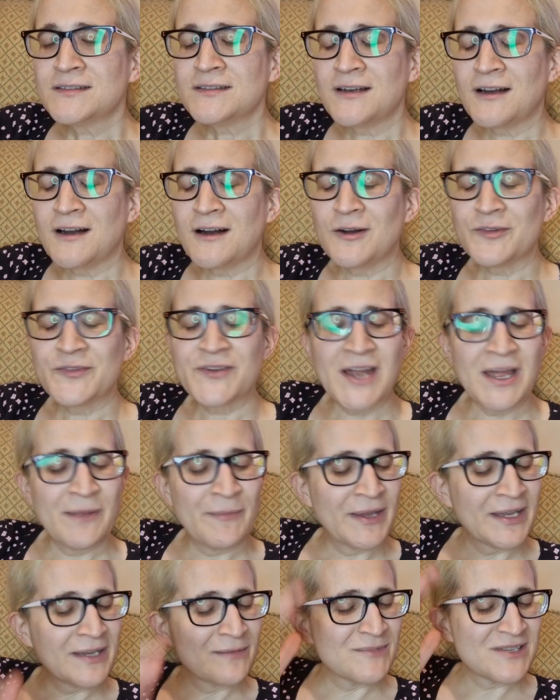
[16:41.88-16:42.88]
Oh, did I
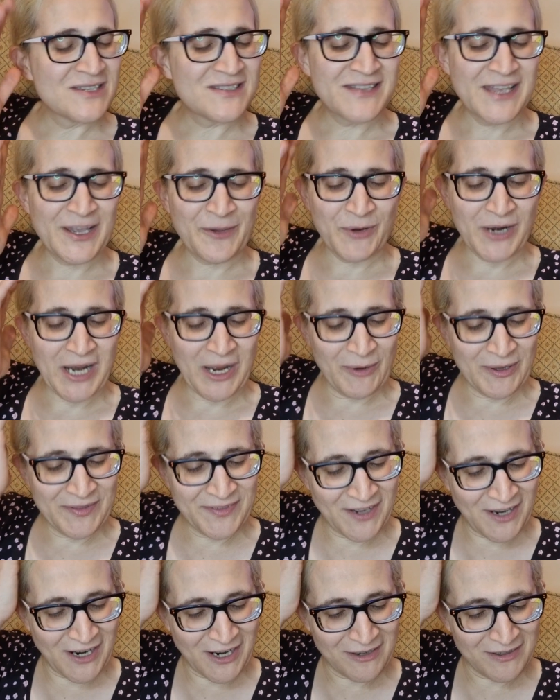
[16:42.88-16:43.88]
make a mistake when I went
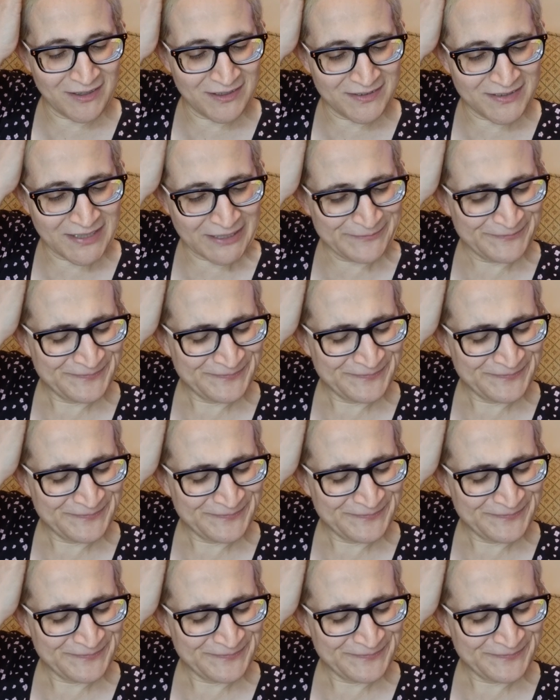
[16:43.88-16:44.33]
to Ireland?